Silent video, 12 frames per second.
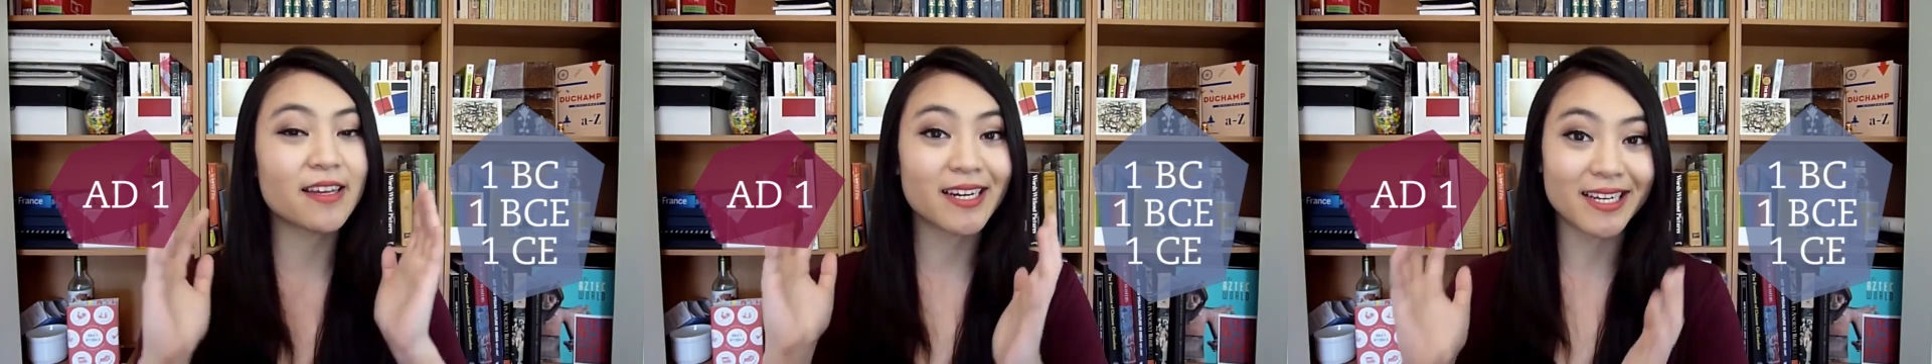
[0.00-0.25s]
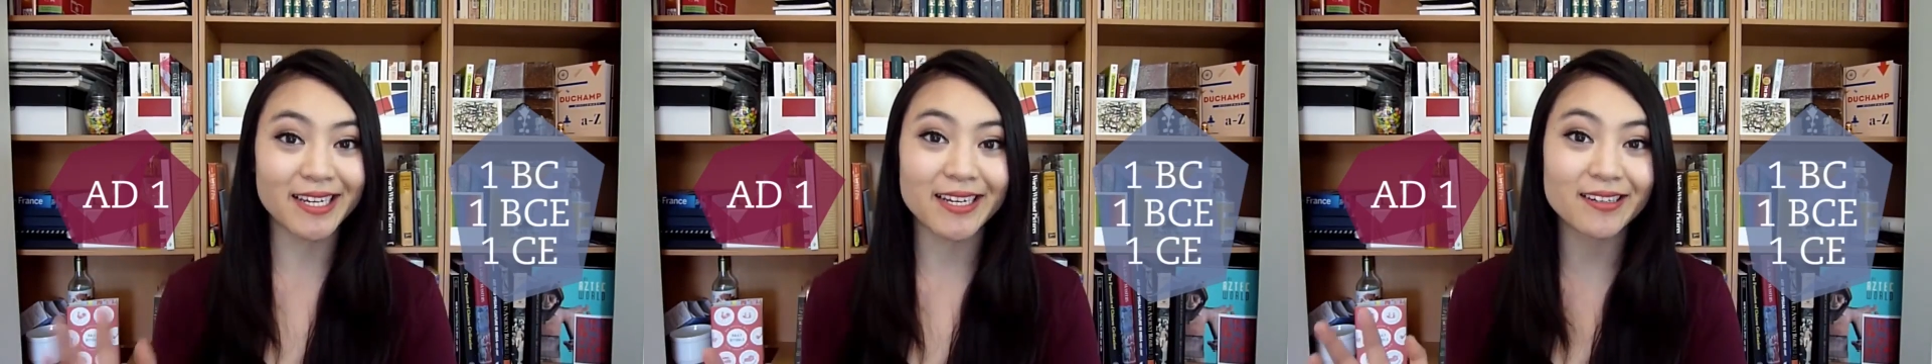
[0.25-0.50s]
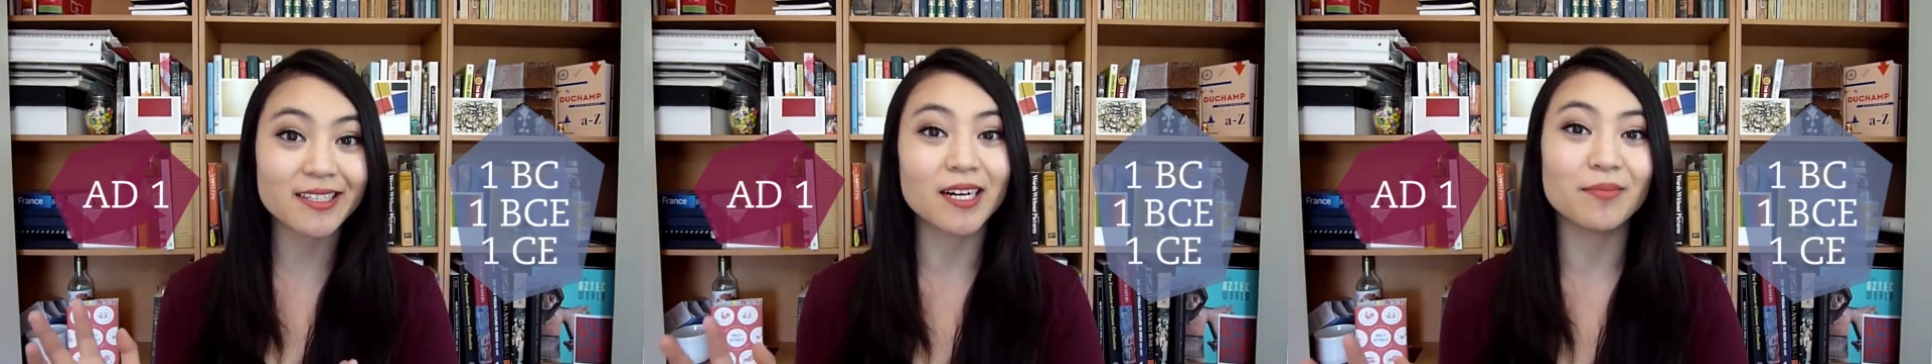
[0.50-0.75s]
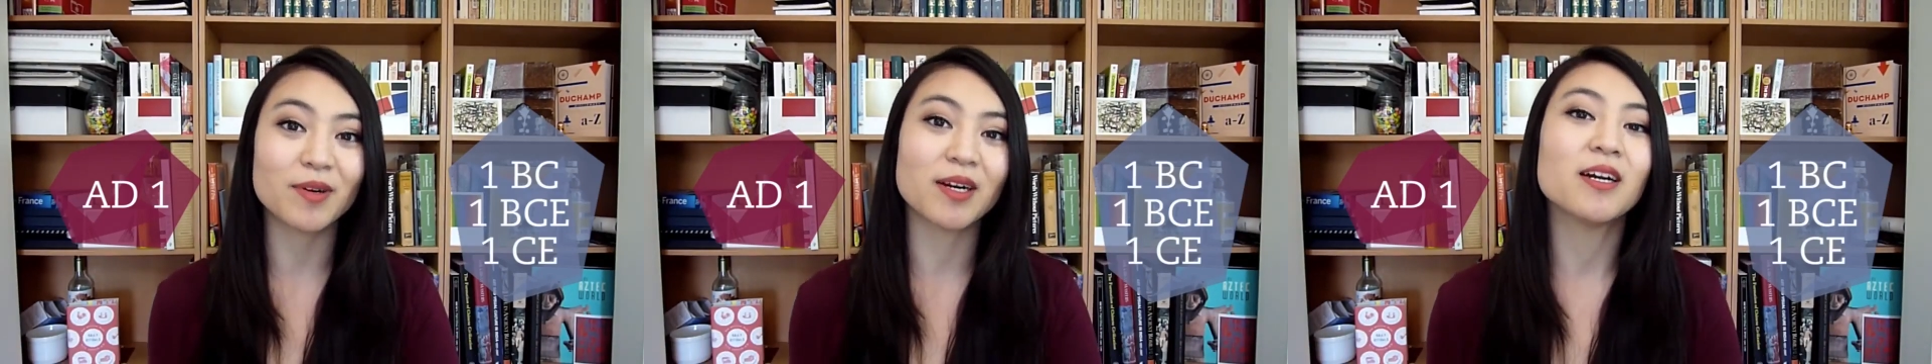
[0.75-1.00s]
and then a year
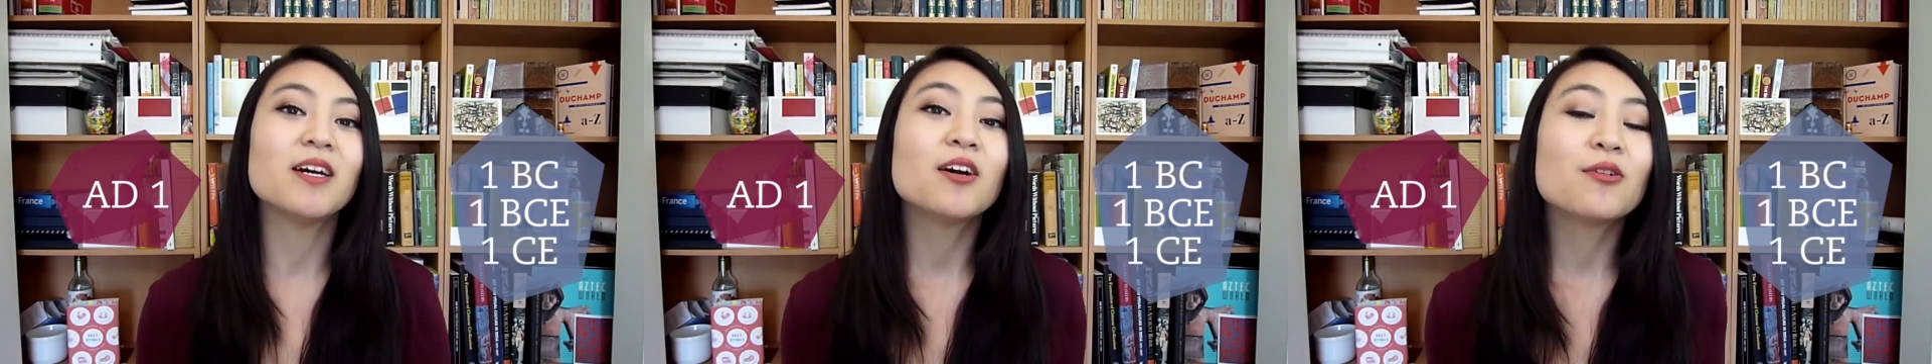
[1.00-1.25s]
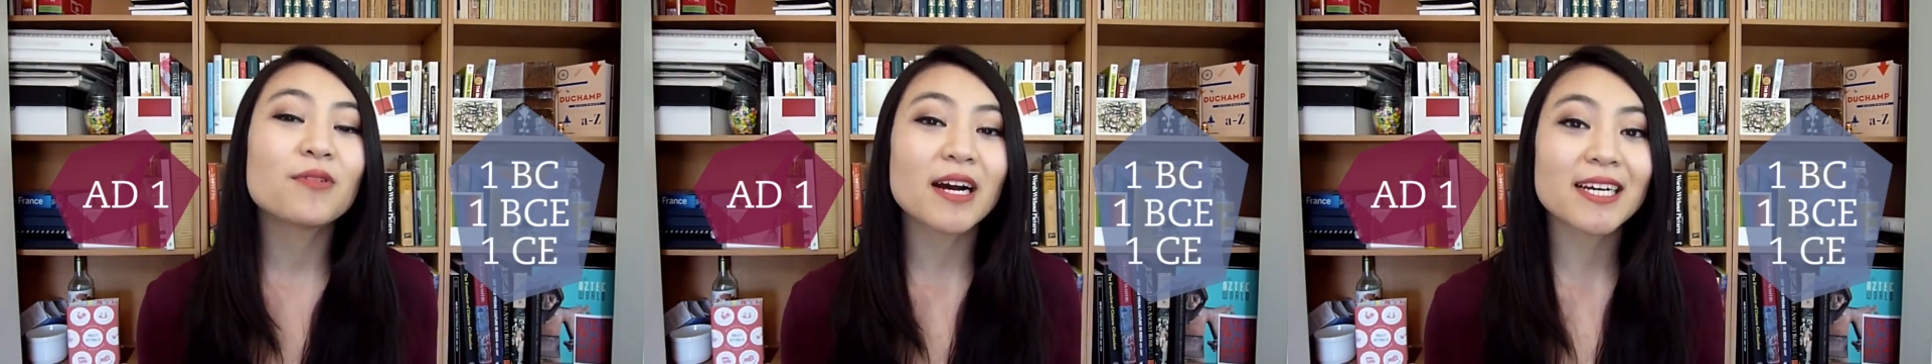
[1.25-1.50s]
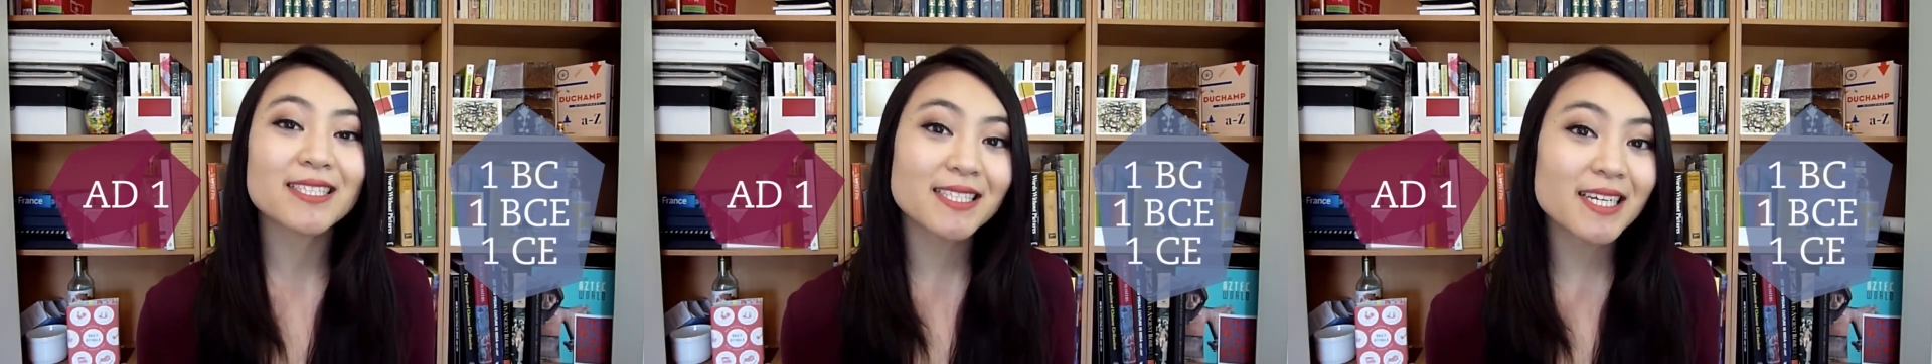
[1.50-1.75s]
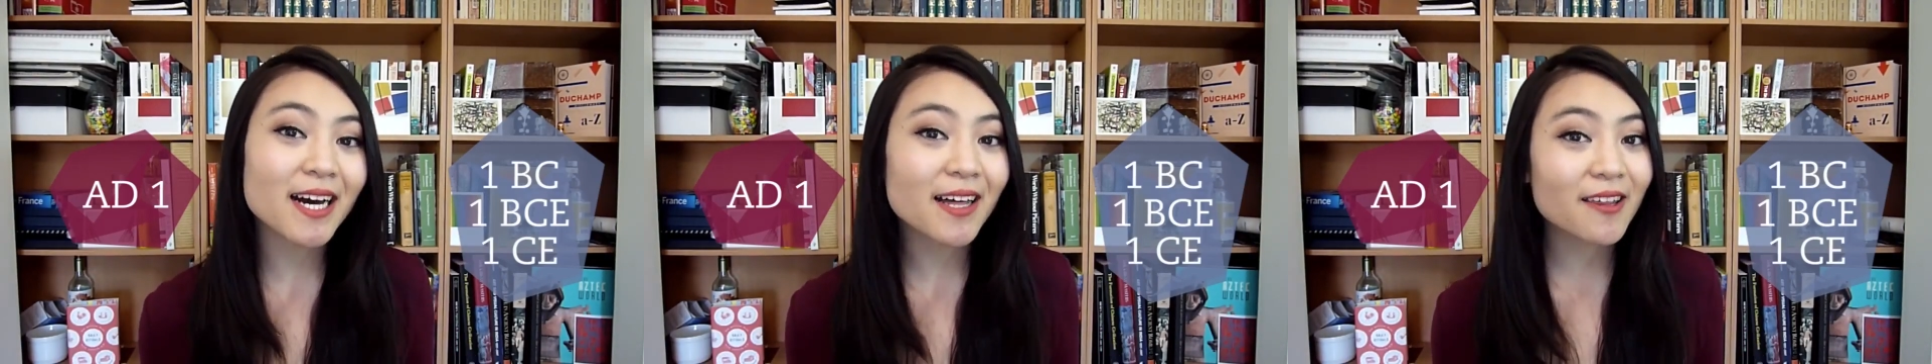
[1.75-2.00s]
number, whereas the